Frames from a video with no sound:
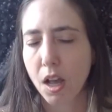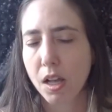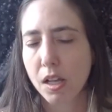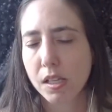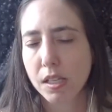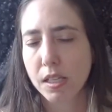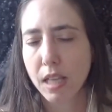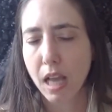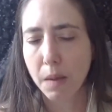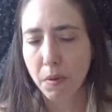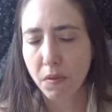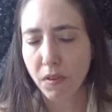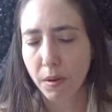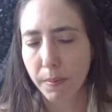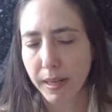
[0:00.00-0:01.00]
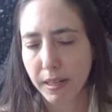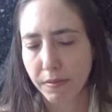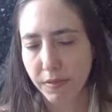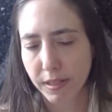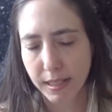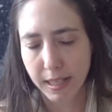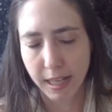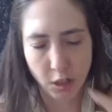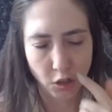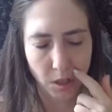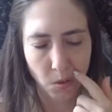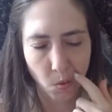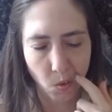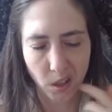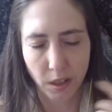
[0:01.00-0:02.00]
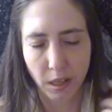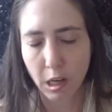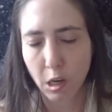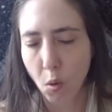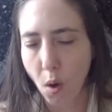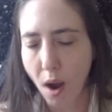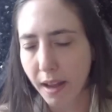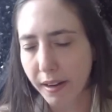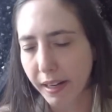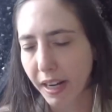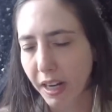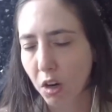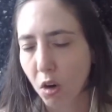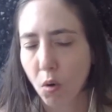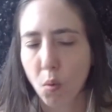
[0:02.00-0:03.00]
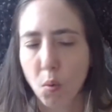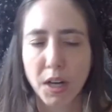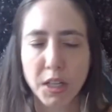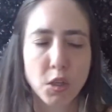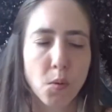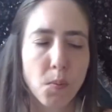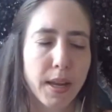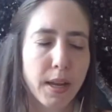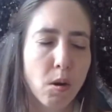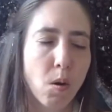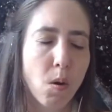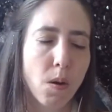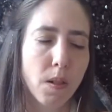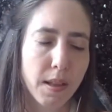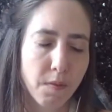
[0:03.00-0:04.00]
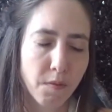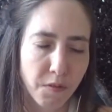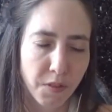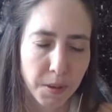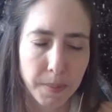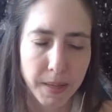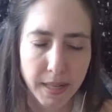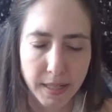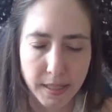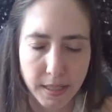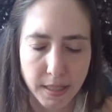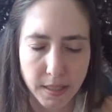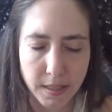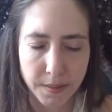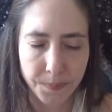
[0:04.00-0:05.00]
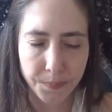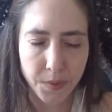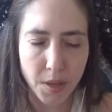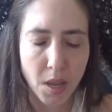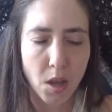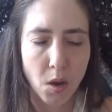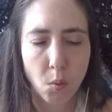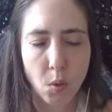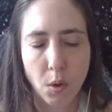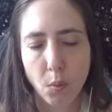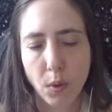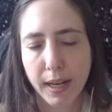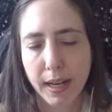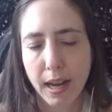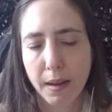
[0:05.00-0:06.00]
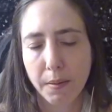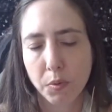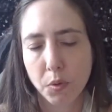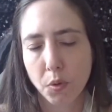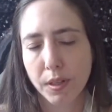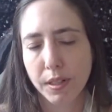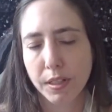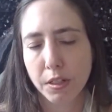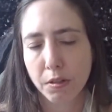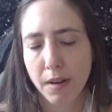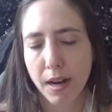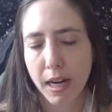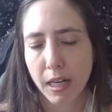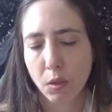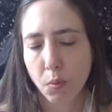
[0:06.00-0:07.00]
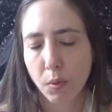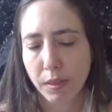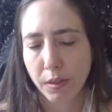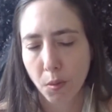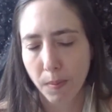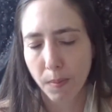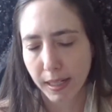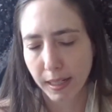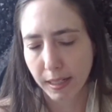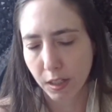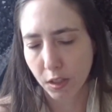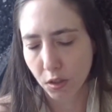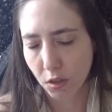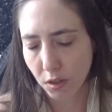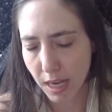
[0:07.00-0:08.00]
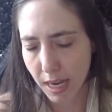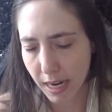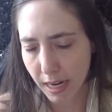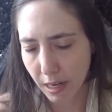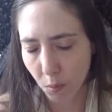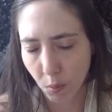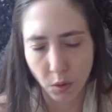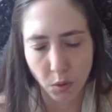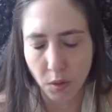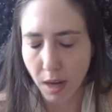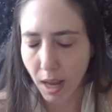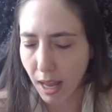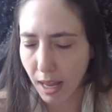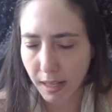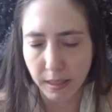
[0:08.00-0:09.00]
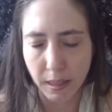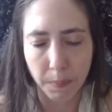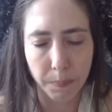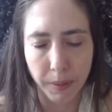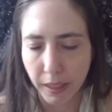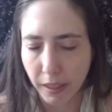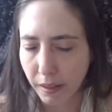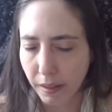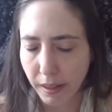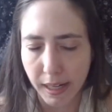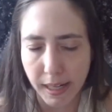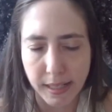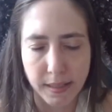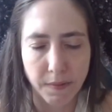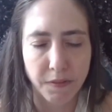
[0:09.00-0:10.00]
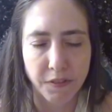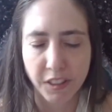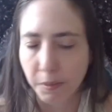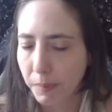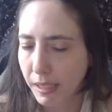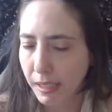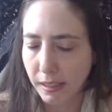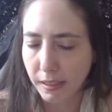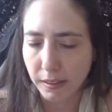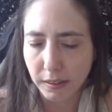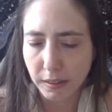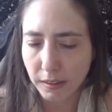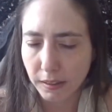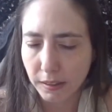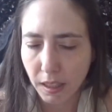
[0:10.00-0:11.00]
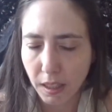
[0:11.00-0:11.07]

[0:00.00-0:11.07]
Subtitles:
some of our manifestation were aquatic or what you may call amphibious. When we come to interact with humanities today, we do not appear as amphibians